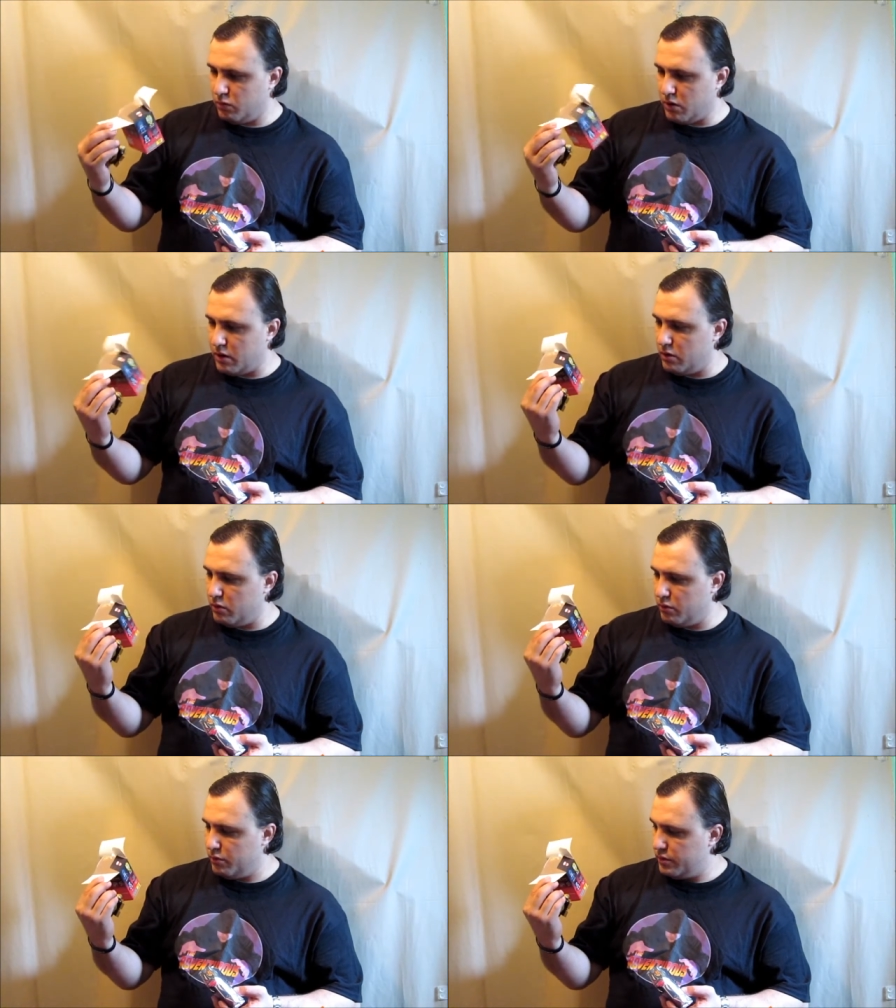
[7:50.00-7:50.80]
Whoa!
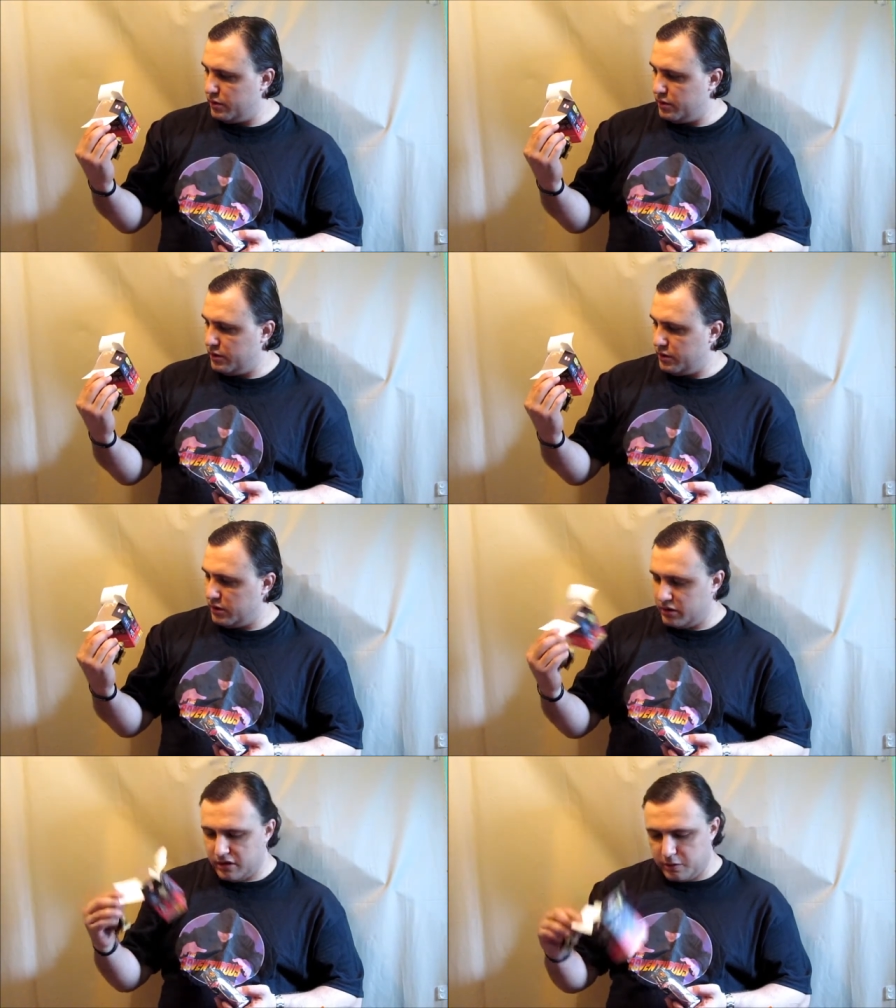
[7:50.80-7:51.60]

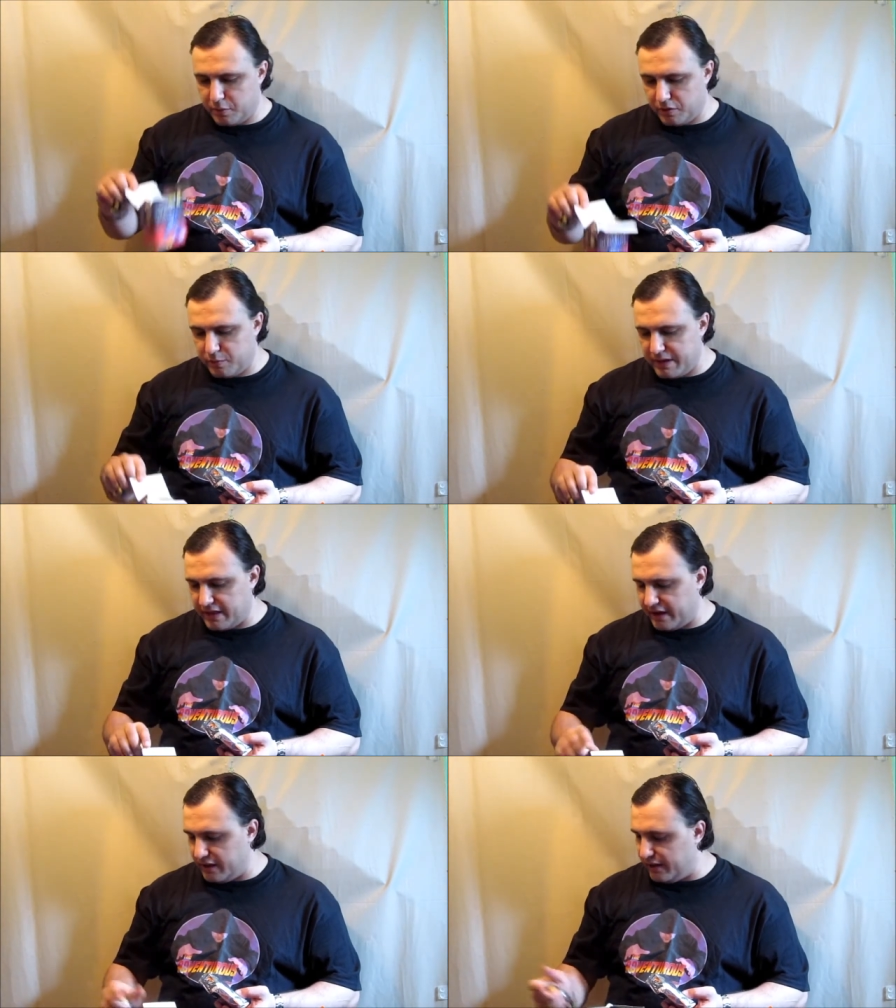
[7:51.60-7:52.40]
Is this supposed to be
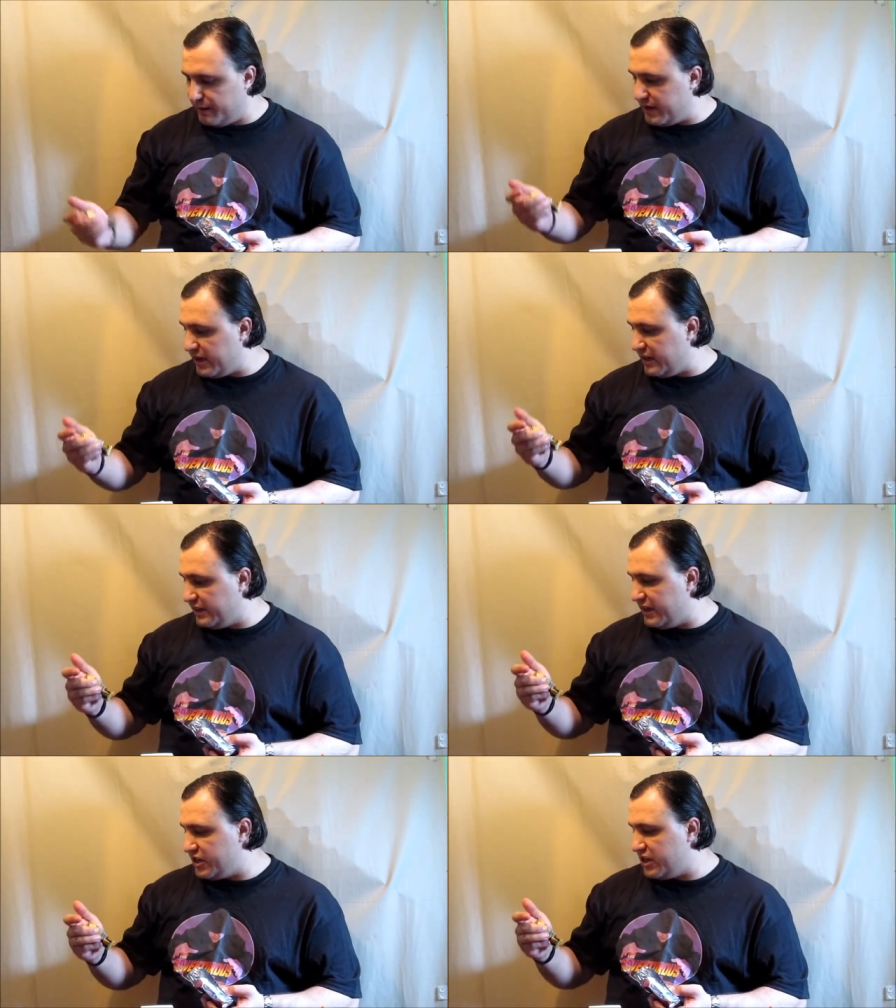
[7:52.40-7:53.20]
like a limited
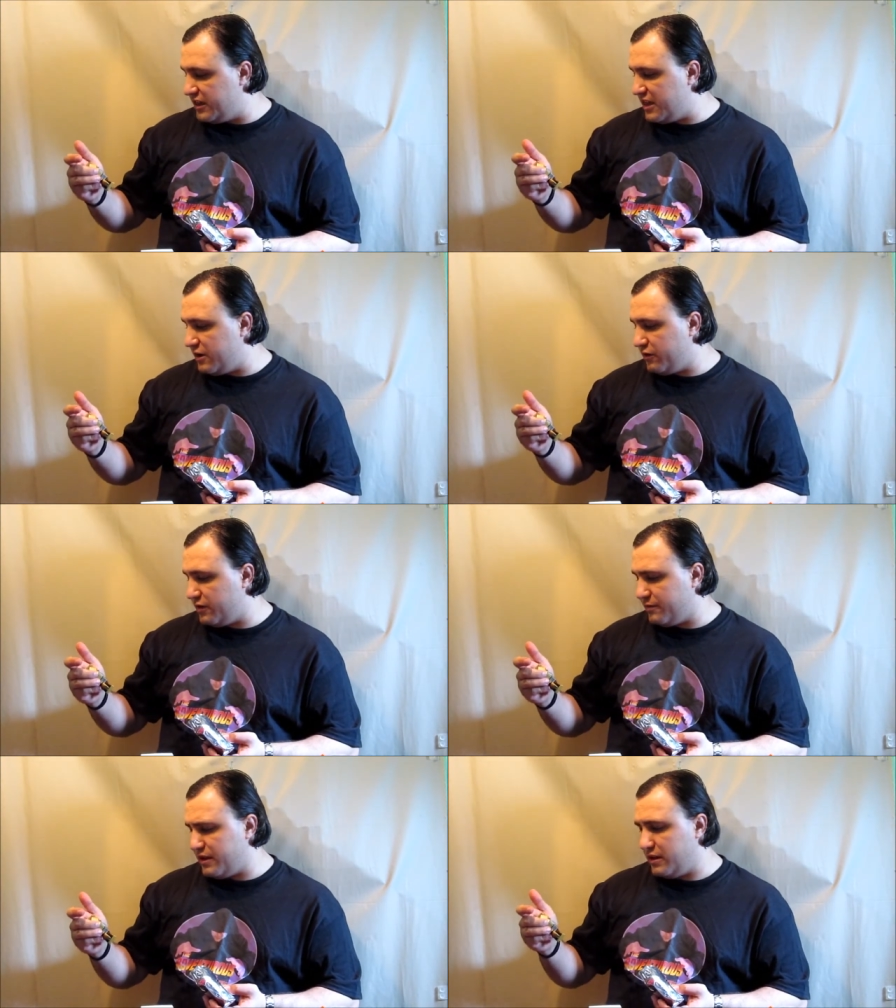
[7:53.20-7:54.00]
edition thing or
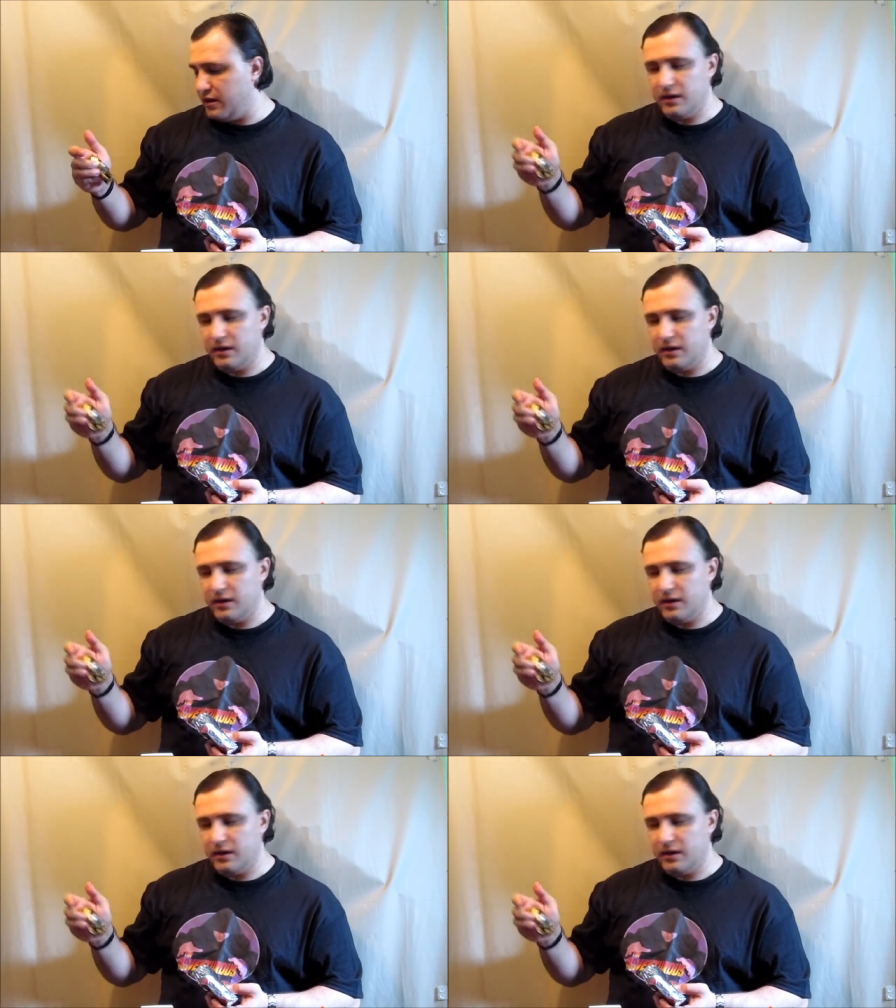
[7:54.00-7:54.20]
something?